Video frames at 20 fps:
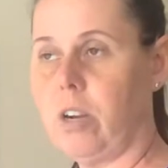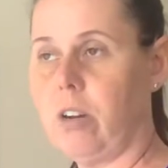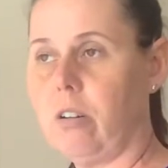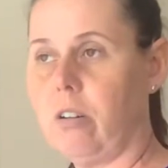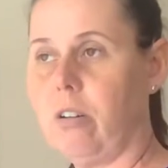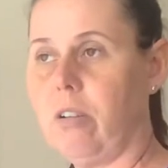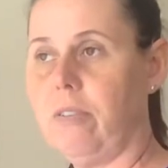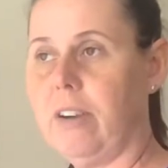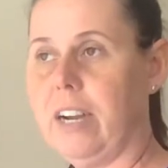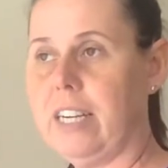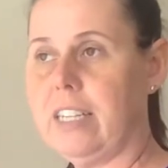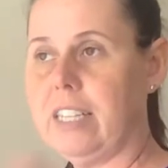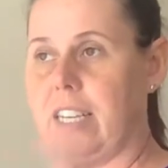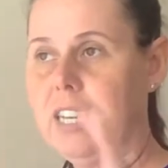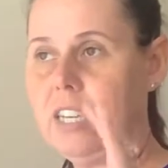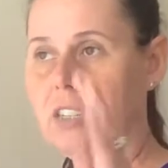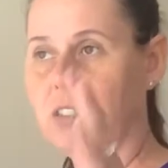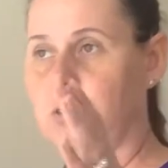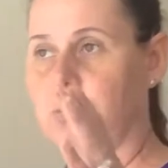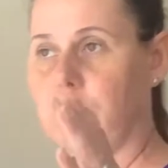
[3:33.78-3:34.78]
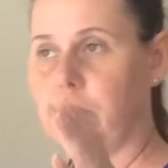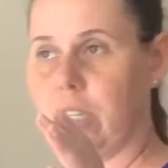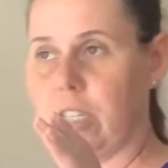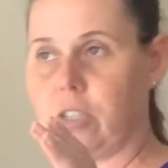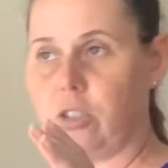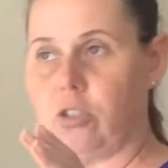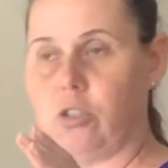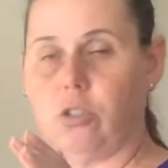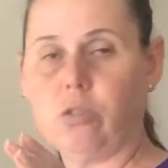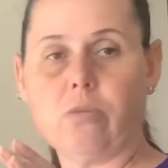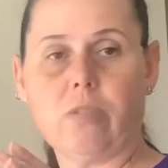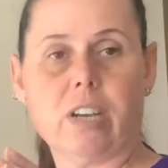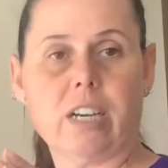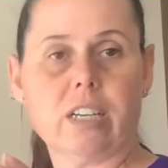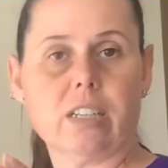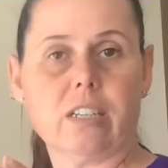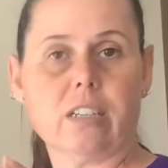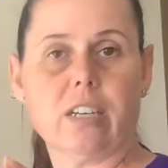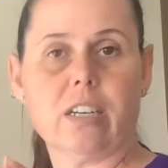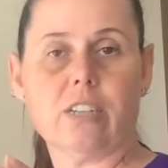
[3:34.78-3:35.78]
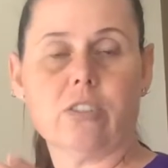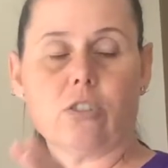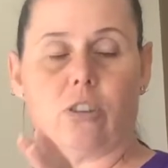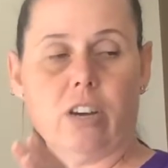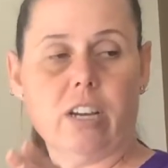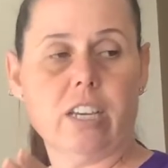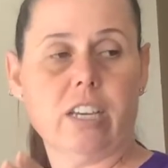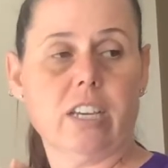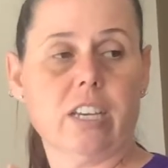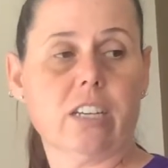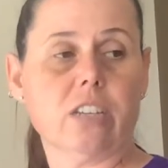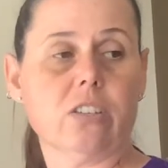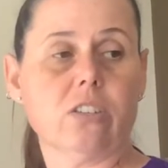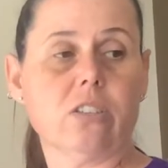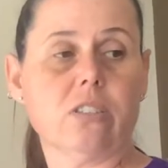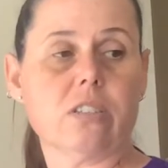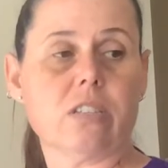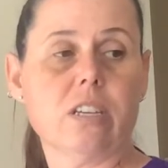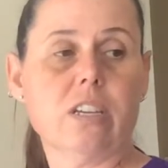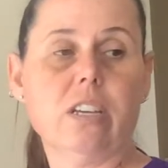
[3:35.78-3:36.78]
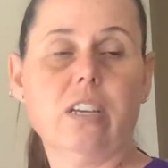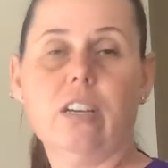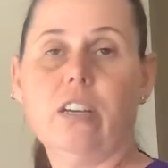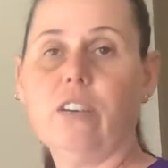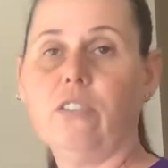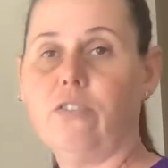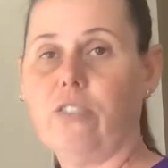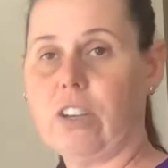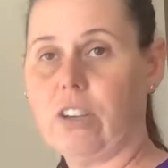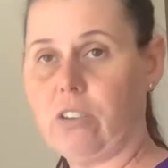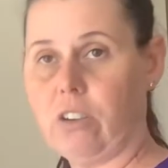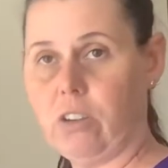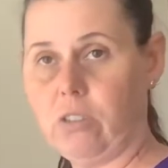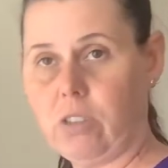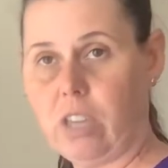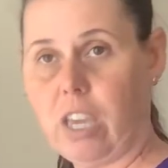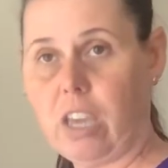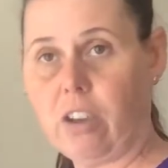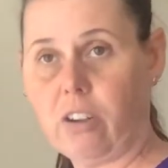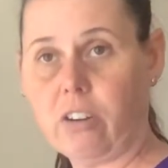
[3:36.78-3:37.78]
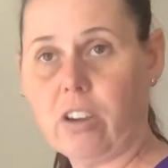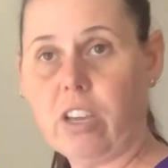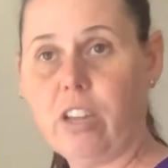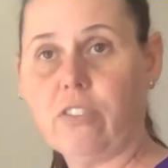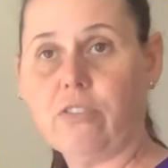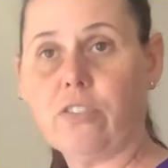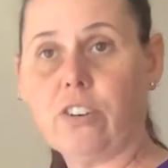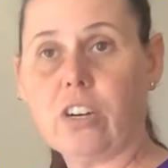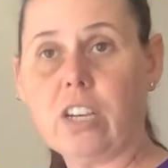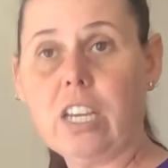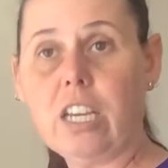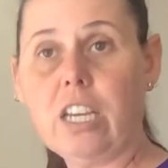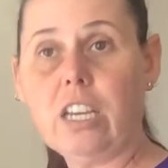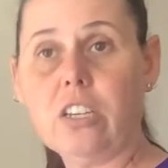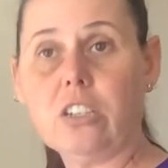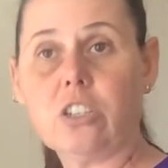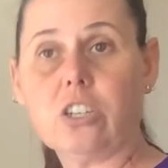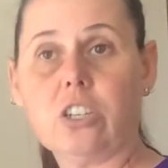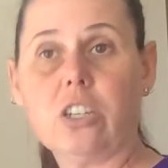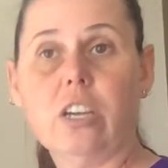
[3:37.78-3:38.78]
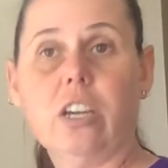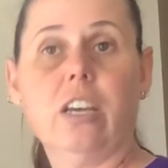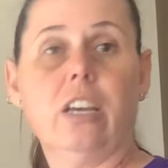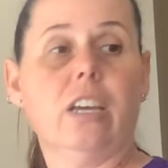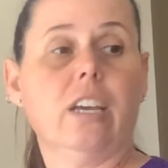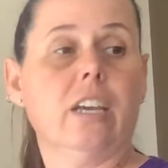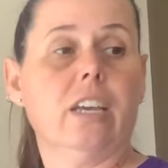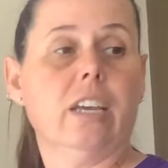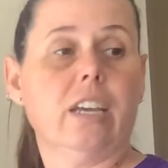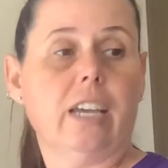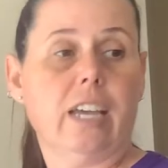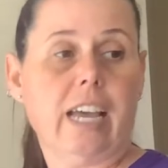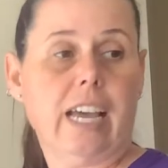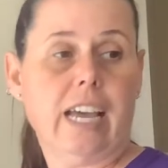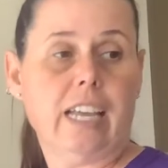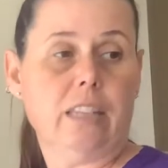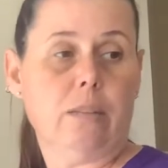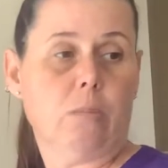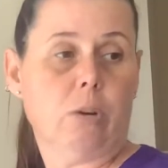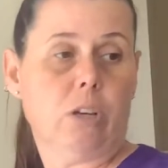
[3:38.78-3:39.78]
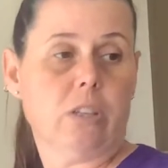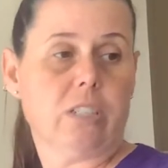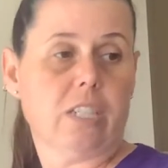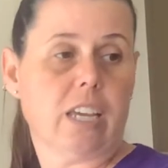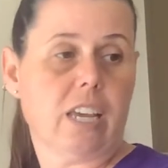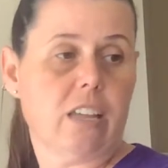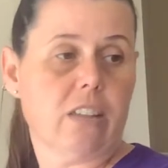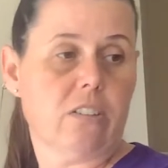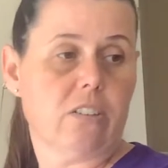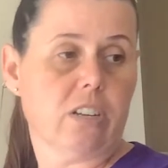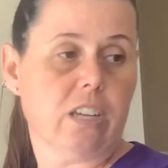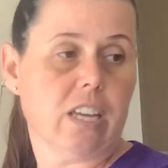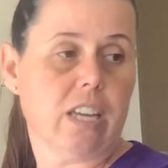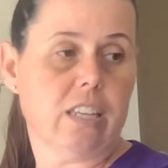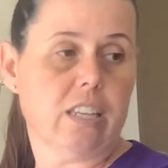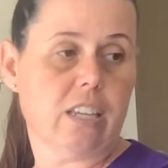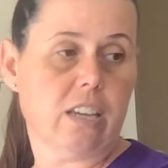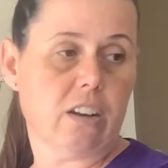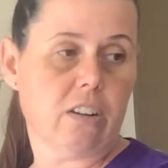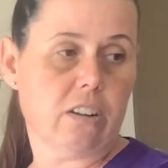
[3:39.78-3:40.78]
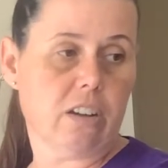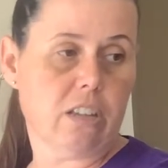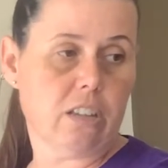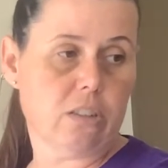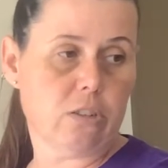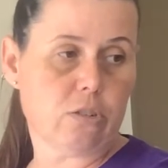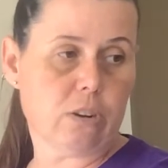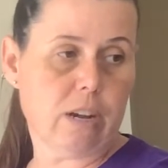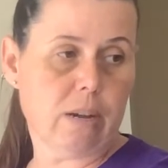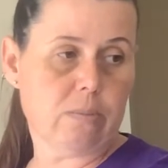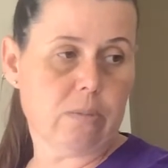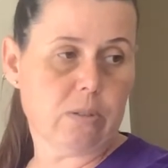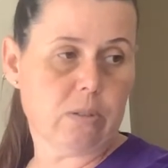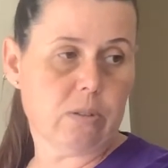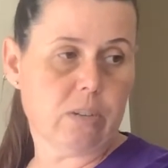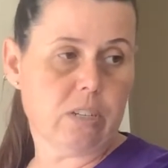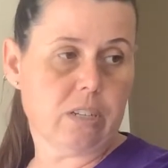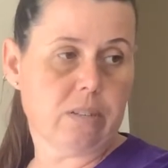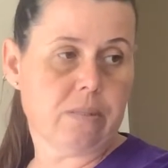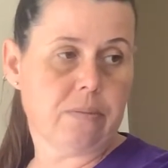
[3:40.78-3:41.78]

or a rectangle plus 2 triangles, figure out the area for each, add them all together to get the area of the trapezoid.